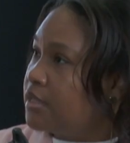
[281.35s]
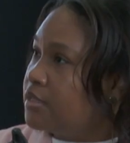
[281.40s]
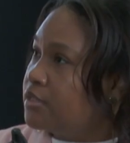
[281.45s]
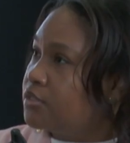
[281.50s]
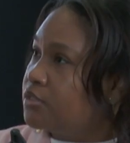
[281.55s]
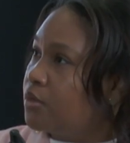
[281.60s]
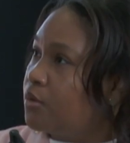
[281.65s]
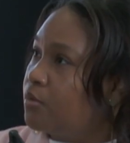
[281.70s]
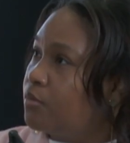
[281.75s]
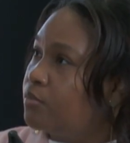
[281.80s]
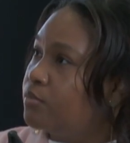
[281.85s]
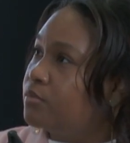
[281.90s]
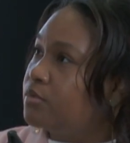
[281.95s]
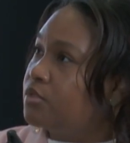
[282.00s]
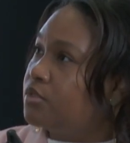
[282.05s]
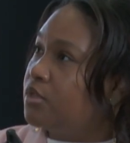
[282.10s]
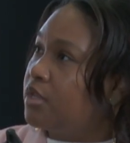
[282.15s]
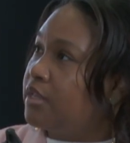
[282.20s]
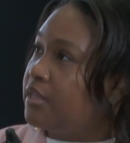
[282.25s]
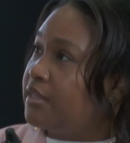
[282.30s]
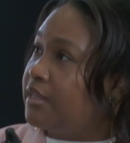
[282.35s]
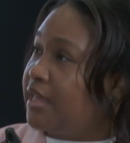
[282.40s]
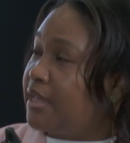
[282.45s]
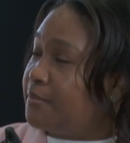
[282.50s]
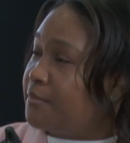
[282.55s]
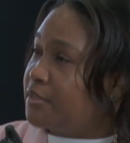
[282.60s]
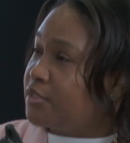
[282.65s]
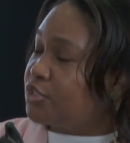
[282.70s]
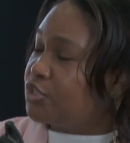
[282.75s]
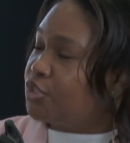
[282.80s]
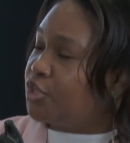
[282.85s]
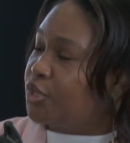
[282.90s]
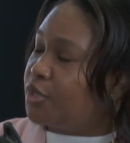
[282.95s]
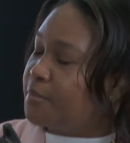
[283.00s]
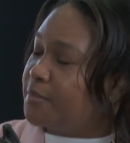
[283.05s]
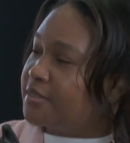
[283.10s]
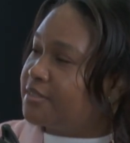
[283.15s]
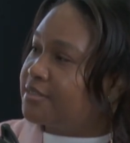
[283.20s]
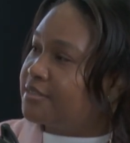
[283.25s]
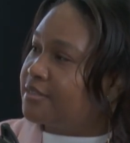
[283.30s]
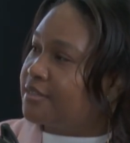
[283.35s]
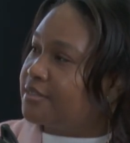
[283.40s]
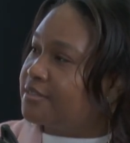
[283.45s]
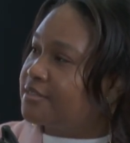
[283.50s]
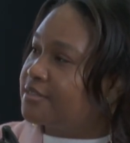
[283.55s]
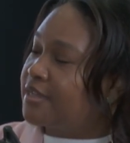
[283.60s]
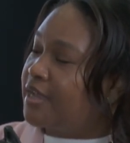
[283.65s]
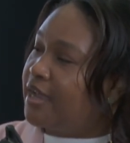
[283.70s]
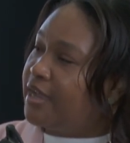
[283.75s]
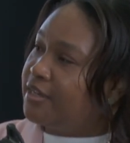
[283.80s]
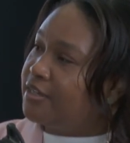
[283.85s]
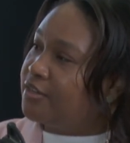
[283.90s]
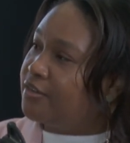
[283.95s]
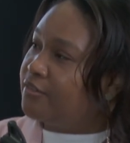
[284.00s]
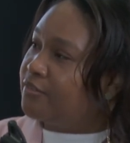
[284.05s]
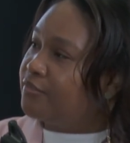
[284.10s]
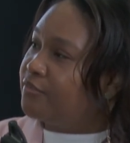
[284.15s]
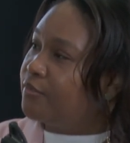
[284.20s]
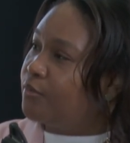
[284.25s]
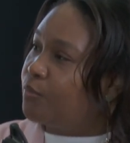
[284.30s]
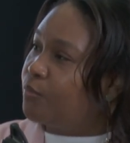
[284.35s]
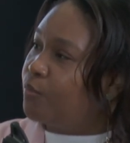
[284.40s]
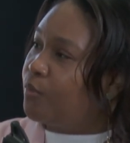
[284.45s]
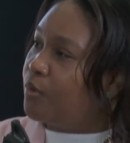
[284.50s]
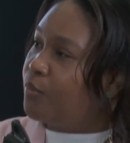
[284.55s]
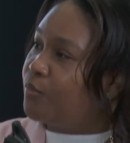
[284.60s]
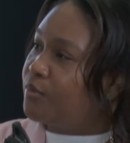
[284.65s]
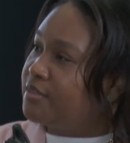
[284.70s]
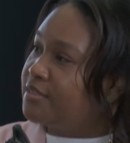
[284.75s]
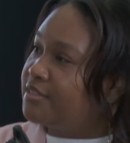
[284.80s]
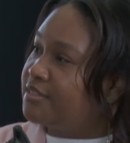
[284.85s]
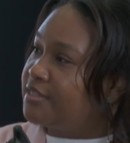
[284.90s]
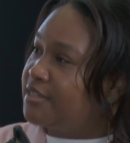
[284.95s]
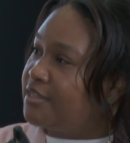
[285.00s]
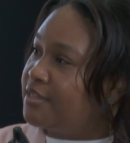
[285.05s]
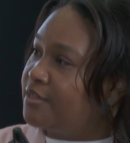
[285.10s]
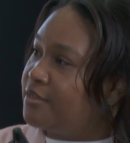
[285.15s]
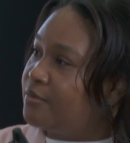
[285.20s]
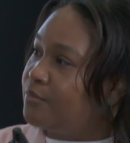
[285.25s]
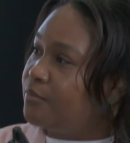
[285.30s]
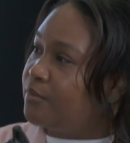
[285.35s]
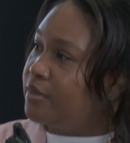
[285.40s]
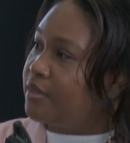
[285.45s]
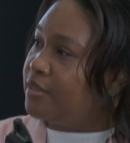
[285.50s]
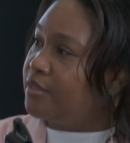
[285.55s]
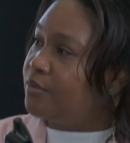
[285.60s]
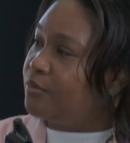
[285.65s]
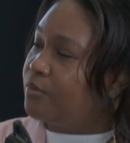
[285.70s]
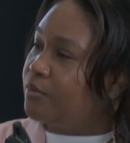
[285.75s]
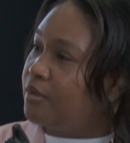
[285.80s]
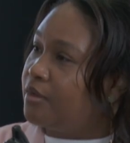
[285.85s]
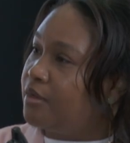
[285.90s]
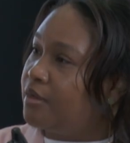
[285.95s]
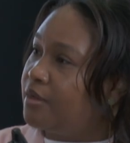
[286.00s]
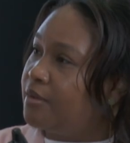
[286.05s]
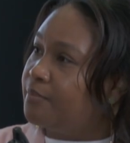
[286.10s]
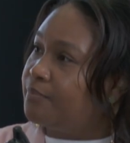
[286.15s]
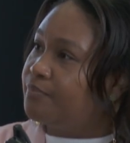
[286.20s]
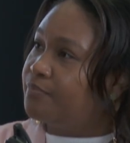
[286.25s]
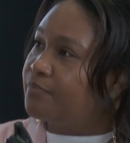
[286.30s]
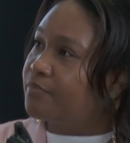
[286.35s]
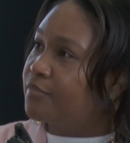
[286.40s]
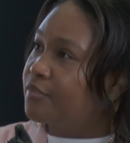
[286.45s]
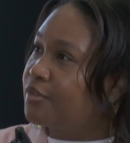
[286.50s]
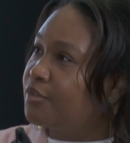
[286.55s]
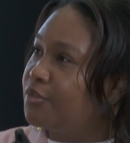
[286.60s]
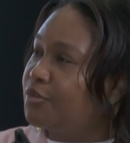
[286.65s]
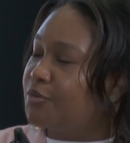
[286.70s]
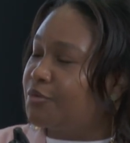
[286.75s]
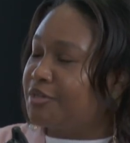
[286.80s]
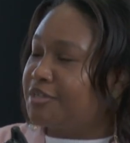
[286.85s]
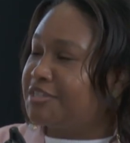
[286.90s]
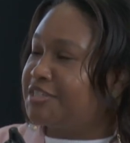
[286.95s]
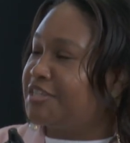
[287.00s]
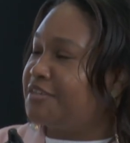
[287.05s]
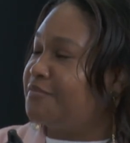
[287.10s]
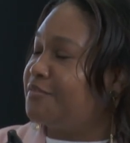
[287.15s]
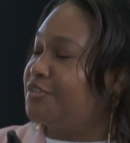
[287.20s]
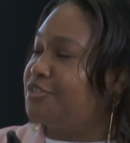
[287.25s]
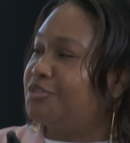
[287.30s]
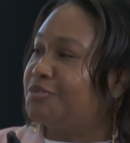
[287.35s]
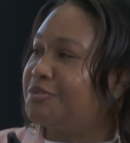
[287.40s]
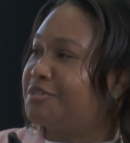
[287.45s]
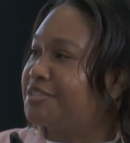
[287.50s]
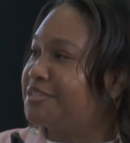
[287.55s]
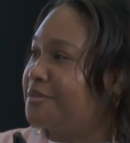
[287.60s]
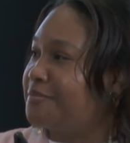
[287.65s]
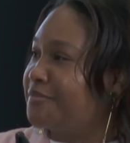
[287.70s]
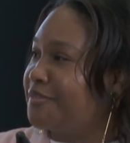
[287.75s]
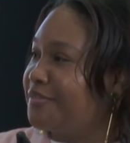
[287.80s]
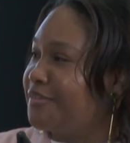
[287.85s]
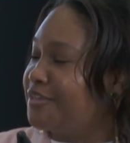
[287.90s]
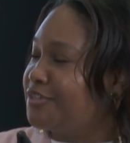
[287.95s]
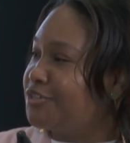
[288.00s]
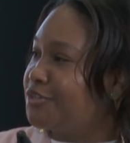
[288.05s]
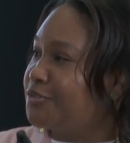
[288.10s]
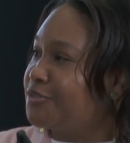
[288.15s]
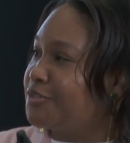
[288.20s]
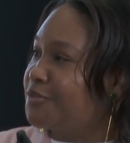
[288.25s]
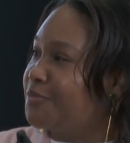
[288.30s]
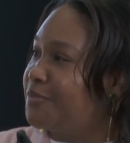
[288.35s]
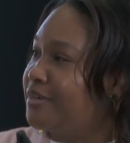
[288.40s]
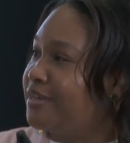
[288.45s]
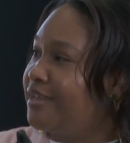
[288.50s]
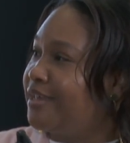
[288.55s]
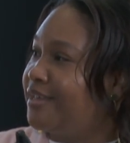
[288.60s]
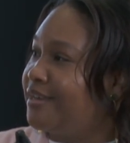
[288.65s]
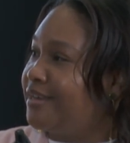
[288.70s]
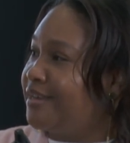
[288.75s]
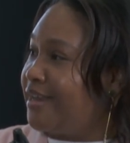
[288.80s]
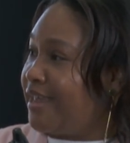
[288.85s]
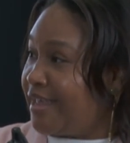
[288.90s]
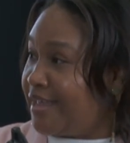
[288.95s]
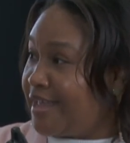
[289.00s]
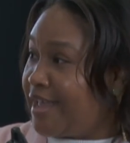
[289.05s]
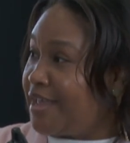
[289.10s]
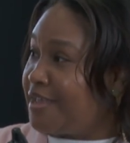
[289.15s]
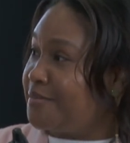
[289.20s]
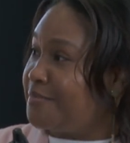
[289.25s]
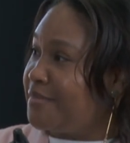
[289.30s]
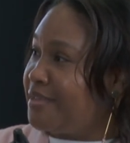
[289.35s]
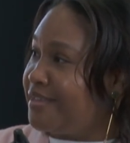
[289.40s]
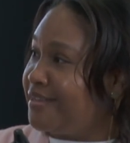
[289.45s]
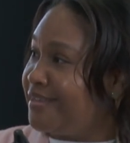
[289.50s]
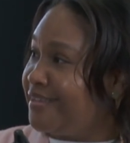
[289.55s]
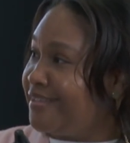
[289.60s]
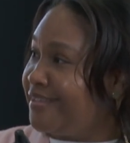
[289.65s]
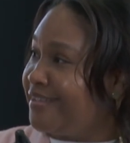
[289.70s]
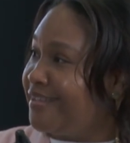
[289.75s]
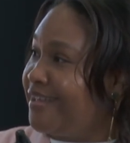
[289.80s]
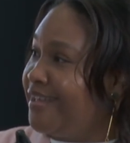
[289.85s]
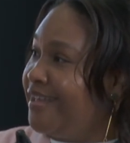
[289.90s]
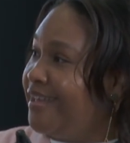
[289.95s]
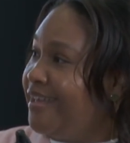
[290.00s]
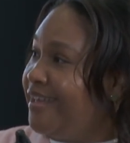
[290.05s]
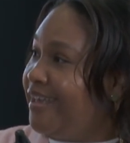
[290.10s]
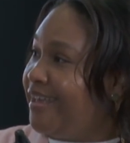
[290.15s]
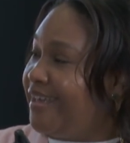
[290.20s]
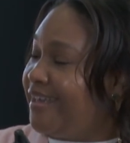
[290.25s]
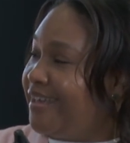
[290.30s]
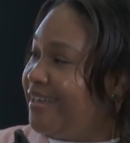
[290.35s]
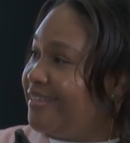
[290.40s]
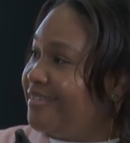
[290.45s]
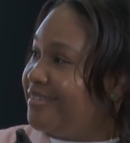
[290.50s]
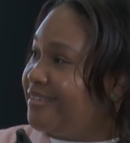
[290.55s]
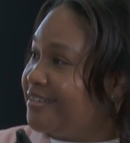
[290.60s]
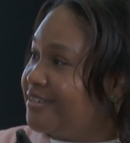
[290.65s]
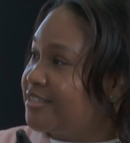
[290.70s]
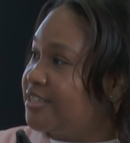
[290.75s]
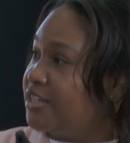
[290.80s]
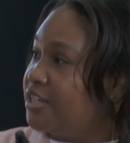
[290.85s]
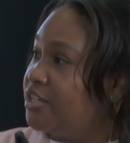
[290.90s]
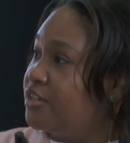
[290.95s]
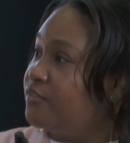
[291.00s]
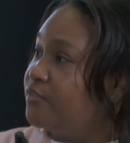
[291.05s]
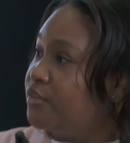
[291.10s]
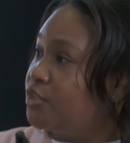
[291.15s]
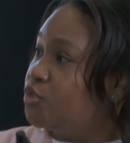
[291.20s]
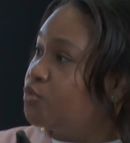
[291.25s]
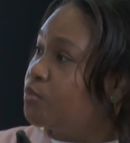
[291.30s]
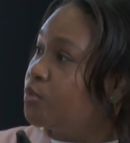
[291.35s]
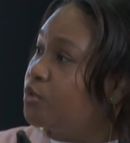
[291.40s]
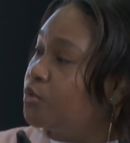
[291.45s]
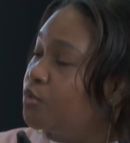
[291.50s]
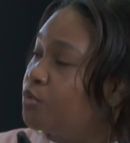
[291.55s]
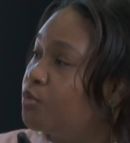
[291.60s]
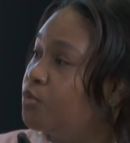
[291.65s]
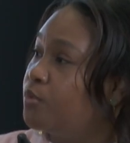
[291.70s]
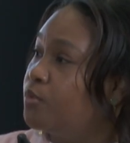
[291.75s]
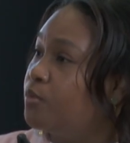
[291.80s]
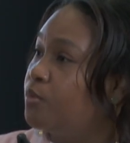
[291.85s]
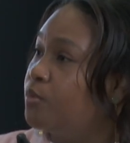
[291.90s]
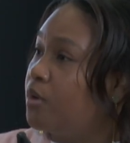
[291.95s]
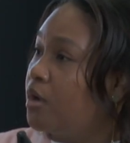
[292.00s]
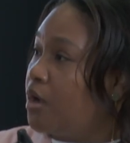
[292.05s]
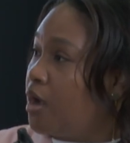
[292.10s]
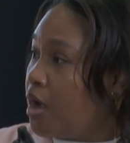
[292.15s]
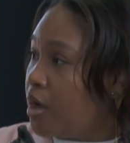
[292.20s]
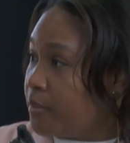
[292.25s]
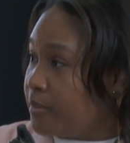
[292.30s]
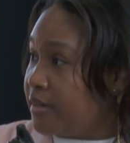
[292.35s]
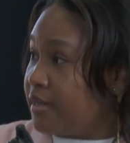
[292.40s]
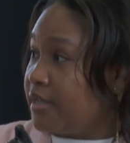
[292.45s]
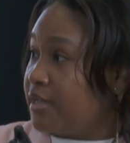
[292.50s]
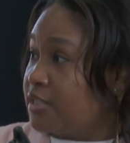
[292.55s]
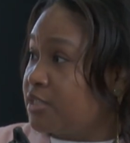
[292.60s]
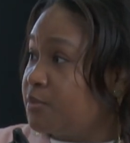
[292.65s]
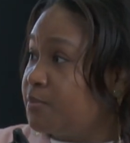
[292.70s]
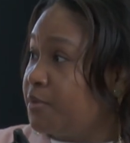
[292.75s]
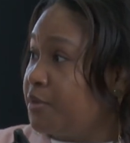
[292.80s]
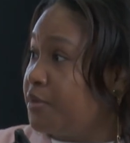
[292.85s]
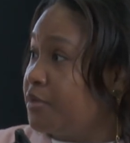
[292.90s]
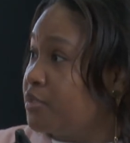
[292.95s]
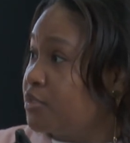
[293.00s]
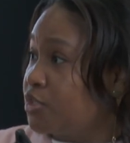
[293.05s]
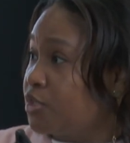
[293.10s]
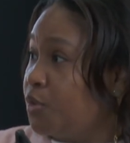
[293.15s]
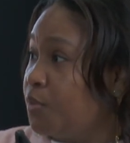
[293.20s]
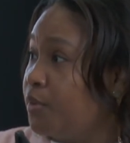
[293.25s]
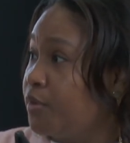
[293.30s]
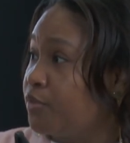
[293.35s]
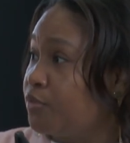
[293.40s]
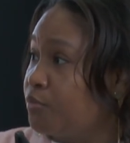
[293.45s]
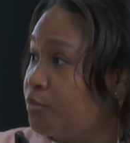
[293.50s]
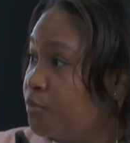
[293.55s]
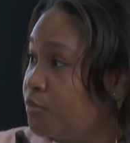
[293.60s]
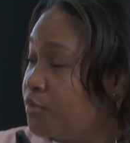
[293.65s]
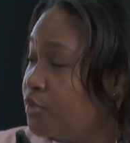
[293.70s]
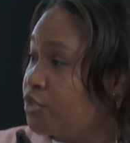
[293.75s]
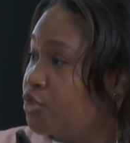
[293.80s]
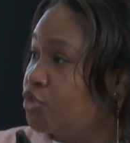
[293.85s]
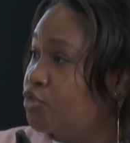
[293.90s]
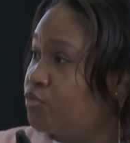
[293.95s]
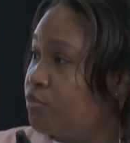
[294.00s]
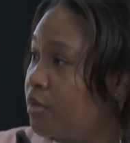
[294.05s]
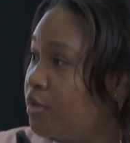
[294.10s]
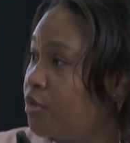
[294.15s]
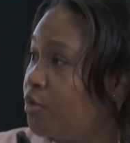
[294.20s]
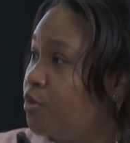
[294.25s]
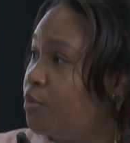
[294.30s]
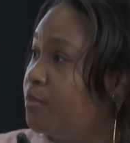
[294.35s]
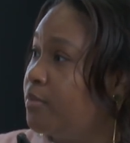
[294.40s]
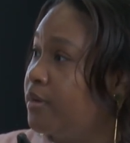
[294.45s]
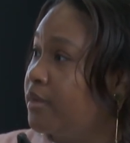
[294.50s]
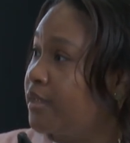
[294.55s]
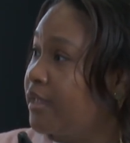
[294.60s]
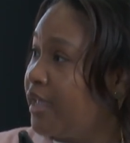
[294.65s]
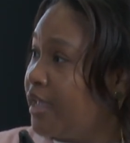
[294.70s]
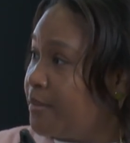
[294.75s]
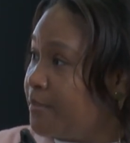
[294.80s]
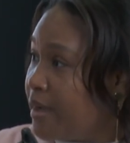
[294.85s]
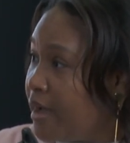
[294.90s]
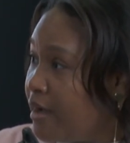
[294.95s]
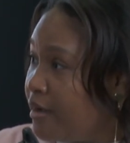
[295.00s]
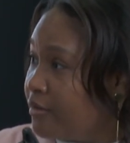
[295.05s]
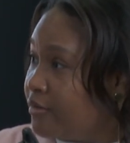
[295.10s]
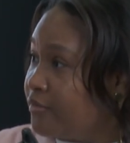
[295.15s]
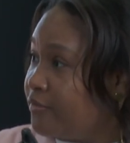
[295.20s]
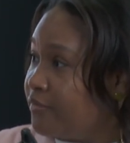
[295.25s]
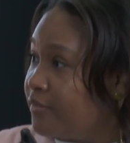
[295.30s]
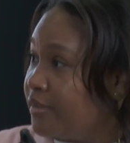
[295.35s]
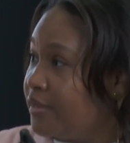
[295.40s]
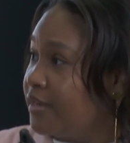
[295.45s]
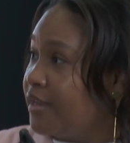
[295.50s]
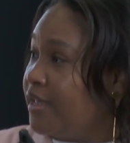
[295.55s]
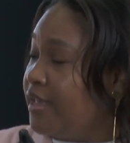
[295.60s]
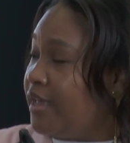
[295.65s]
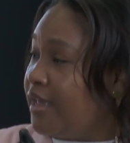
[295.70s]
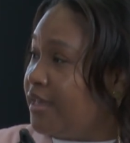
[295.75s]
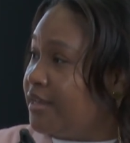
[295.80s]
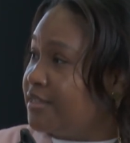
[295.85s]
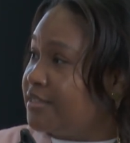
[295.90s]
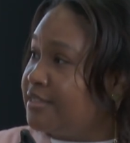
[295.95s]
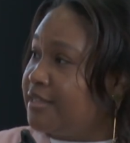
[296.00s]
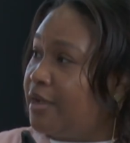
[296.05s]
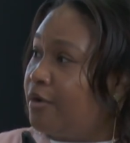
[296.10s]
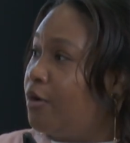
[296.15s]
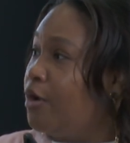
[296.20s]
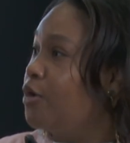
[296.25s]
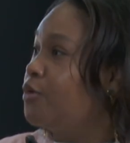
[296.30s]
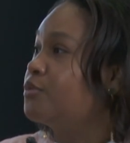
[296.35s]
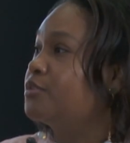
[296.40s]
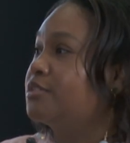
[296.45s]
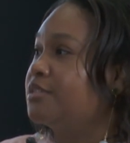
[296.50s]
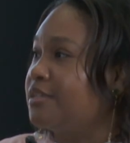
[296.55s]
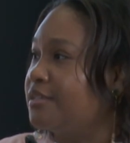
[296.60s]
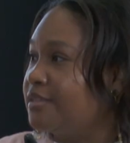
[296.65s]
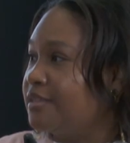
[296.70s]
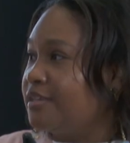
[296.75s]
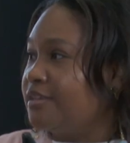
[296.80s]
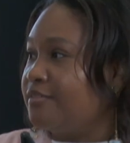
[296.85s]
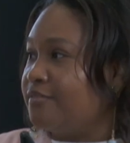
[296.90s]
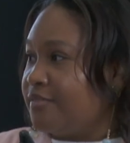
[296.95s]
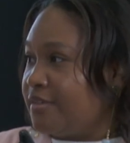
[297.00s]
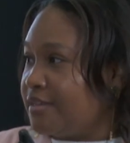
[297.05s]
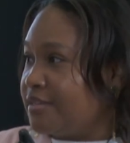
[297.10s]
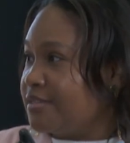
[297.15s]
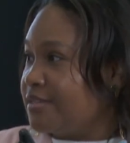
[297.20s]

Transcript: So in layman's term, it's kind of what we see when on a TV show or something, they show someone at an AA meeting, and there's an individual who already experienced going through this struggle but came out of it and is now hosting the event.